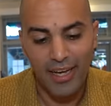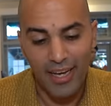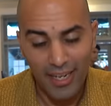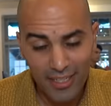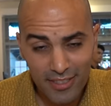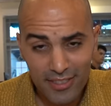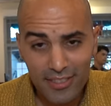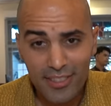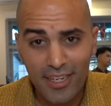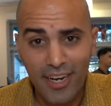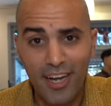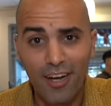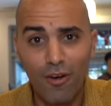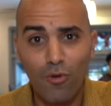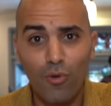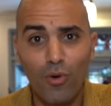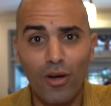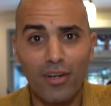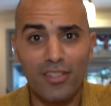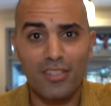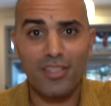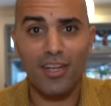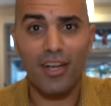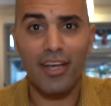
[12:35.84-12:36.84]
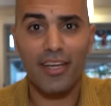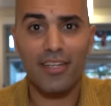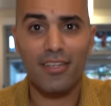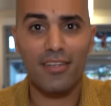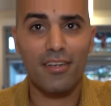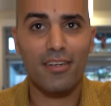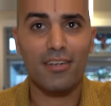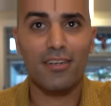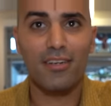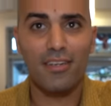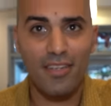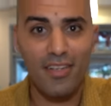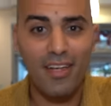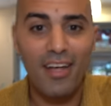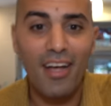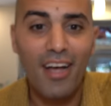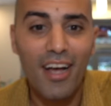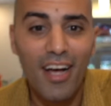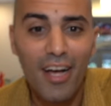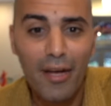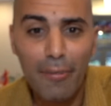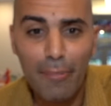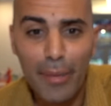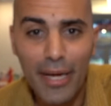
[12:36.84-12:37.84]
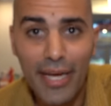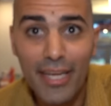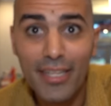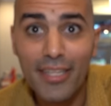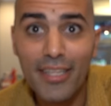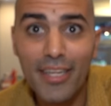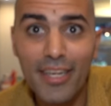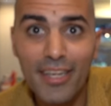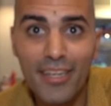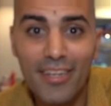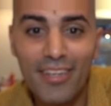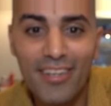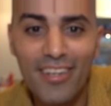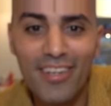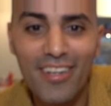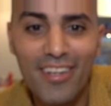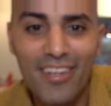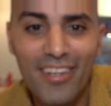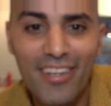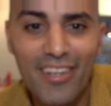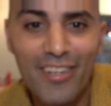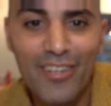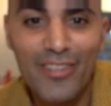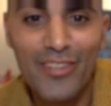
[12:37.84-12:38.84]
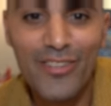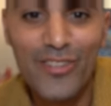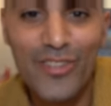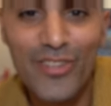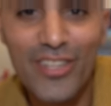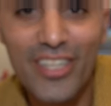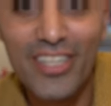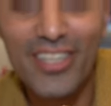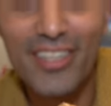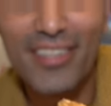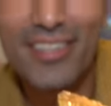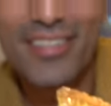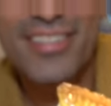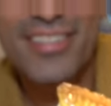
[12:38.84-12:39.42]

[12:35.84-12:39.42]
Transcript: And 3 hours later, I made it. Look.